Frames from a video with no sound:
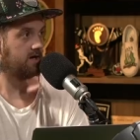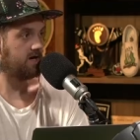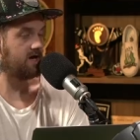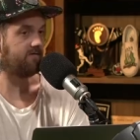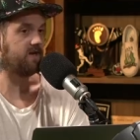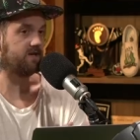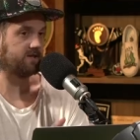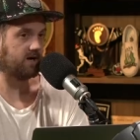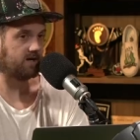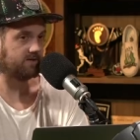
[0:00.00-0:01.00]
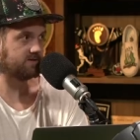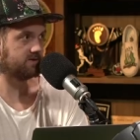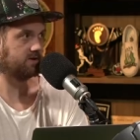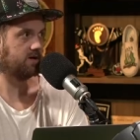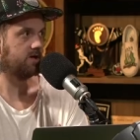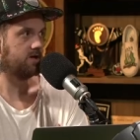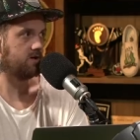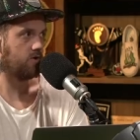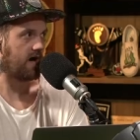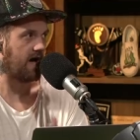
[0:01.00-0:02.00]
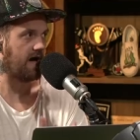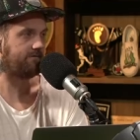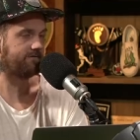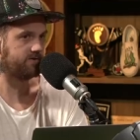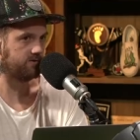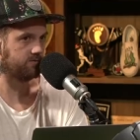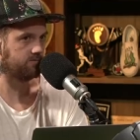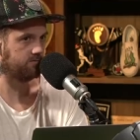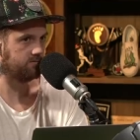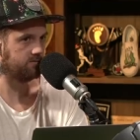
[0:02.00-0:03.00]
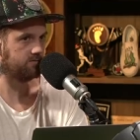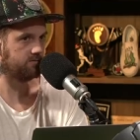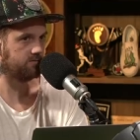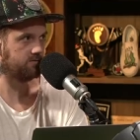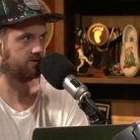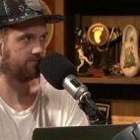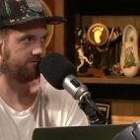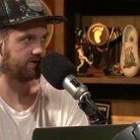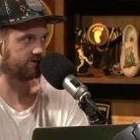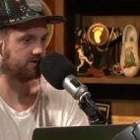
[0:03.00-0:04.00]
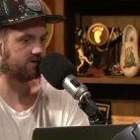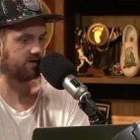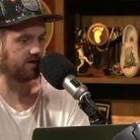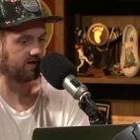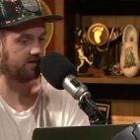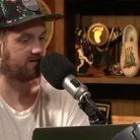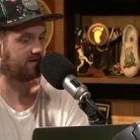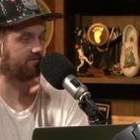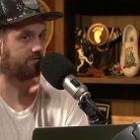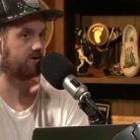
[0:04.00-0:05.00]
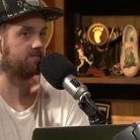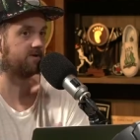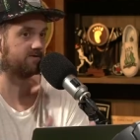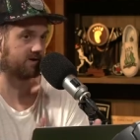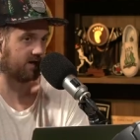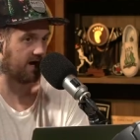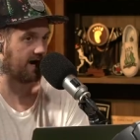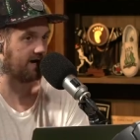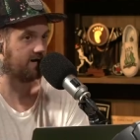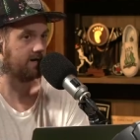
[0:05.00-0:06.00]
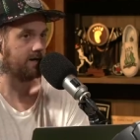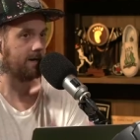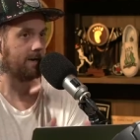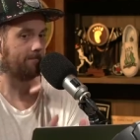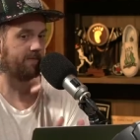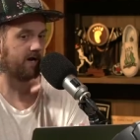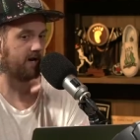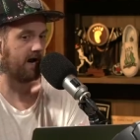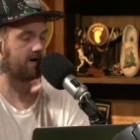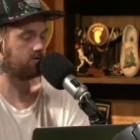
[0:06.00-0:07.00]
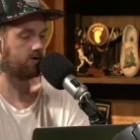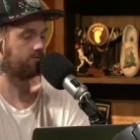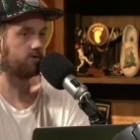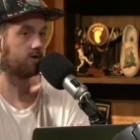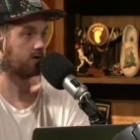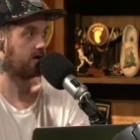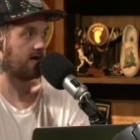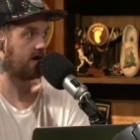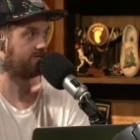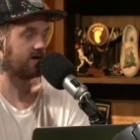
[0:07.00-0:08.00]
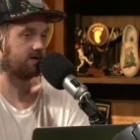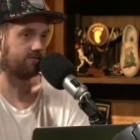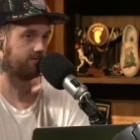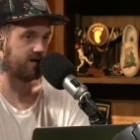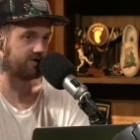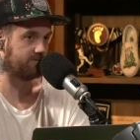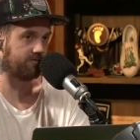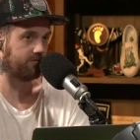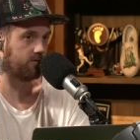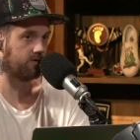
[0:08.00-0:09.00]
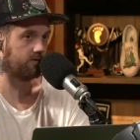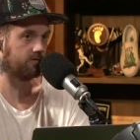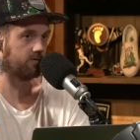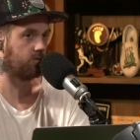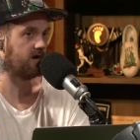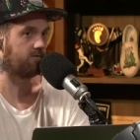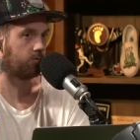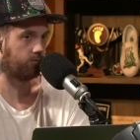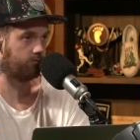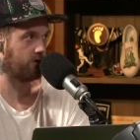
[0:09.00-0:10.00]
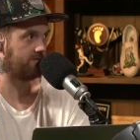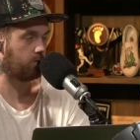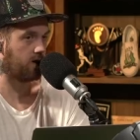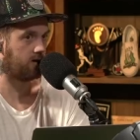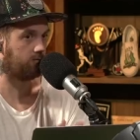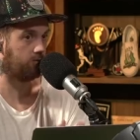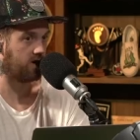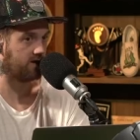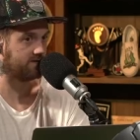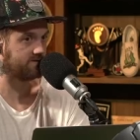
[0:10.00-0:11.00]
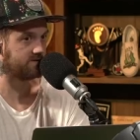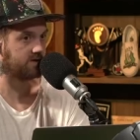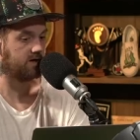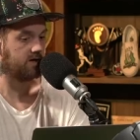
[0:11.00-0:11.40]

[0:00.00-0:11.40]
If he does, you have to envision that Freeman is the guy for sure. But I don't know if we are going to have that information before the waiver waiver wire runs.